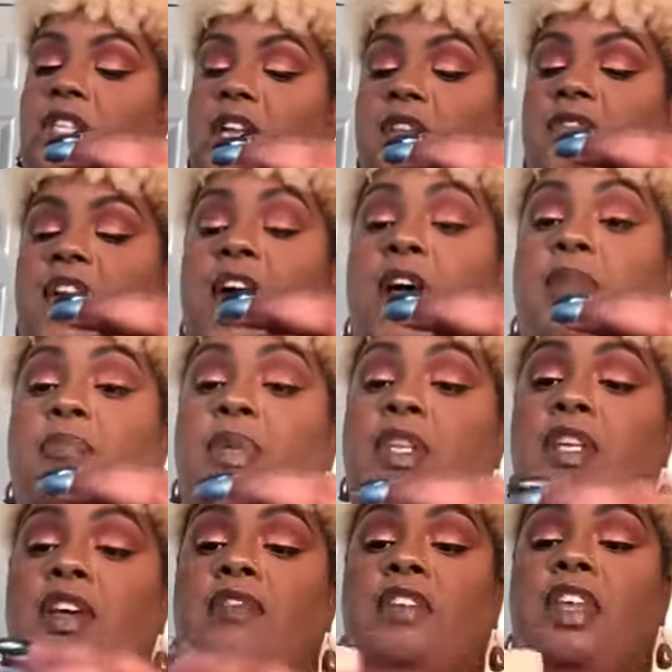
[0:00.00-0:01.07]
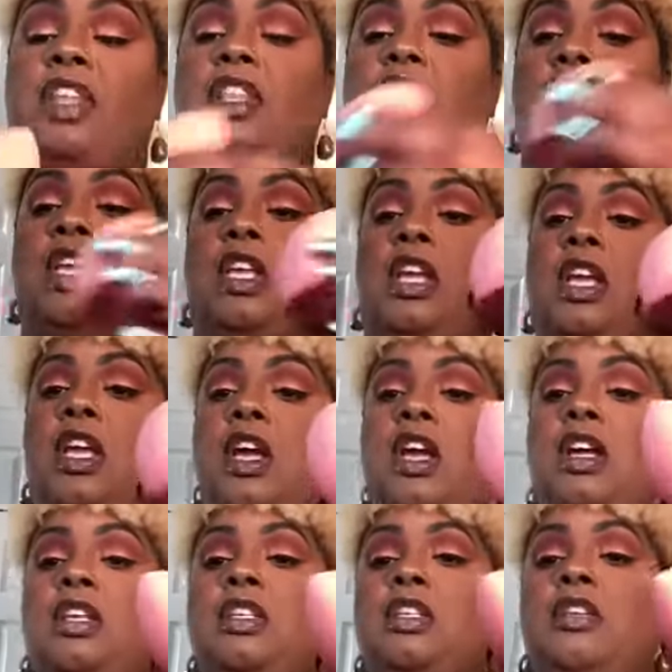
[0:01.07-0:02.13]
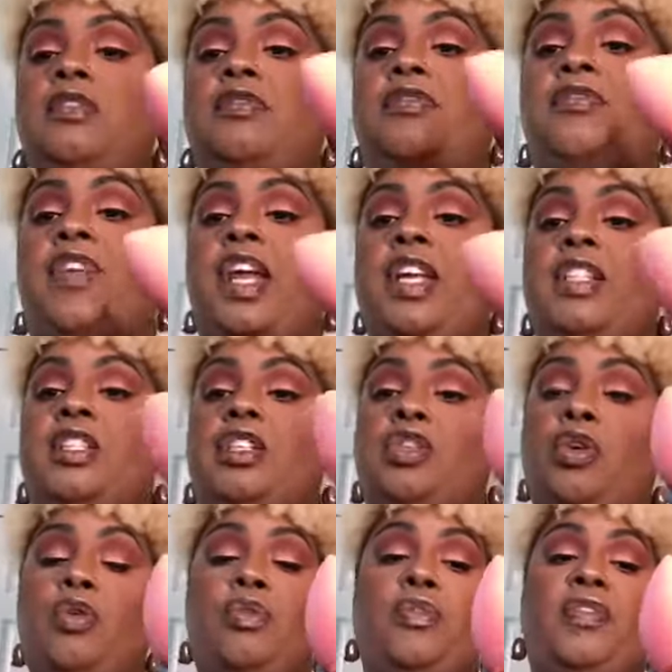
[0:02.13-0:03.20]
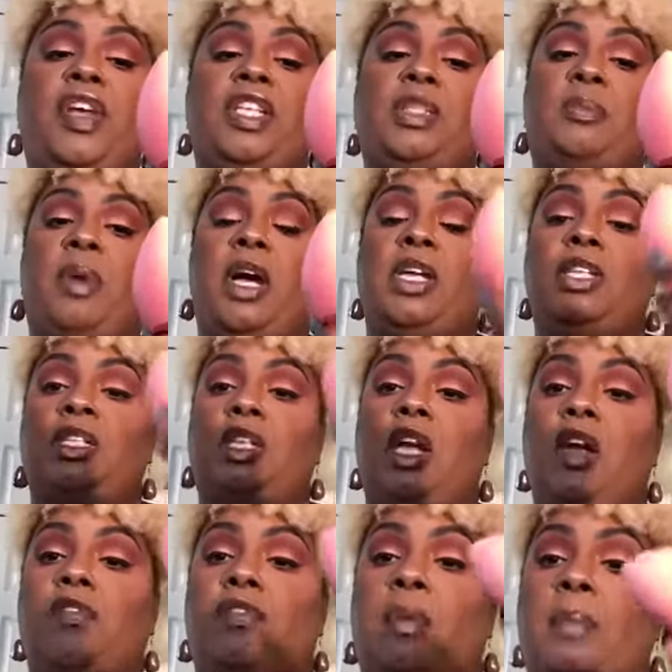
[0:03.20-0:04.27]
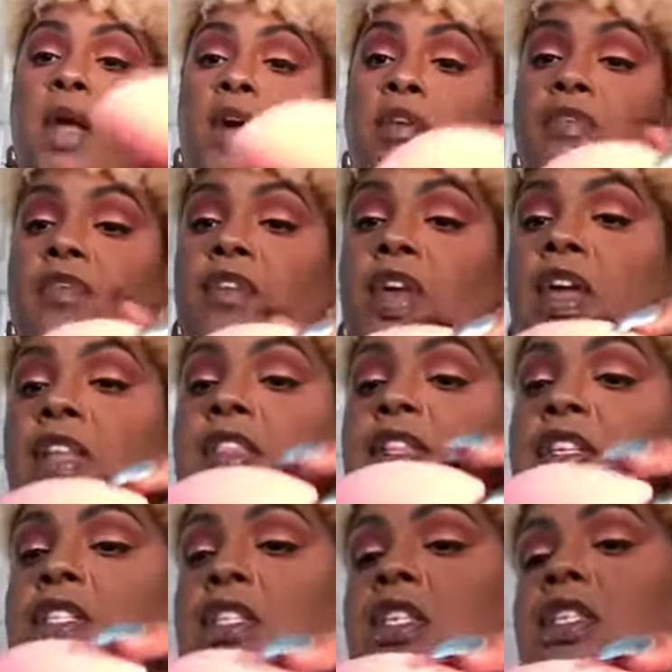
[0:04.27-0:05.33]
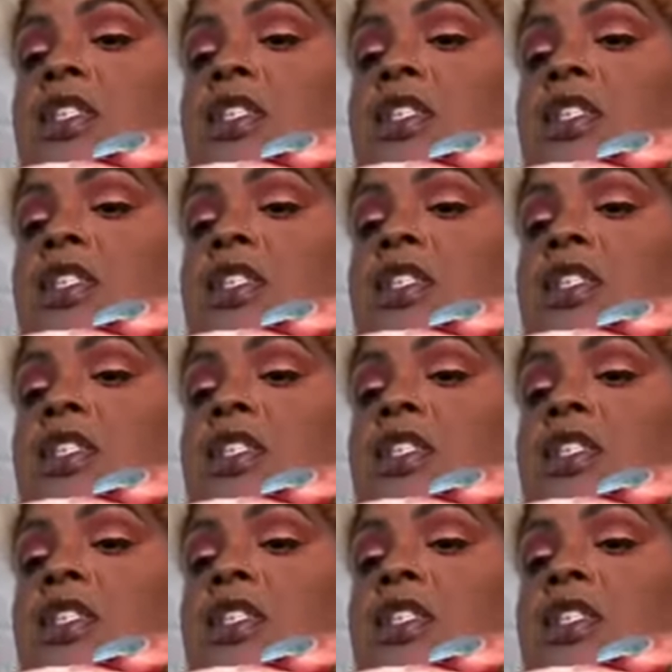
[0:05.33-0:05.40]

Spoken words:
of that, I've been loving the Total Face Sponge from e.l.f. This is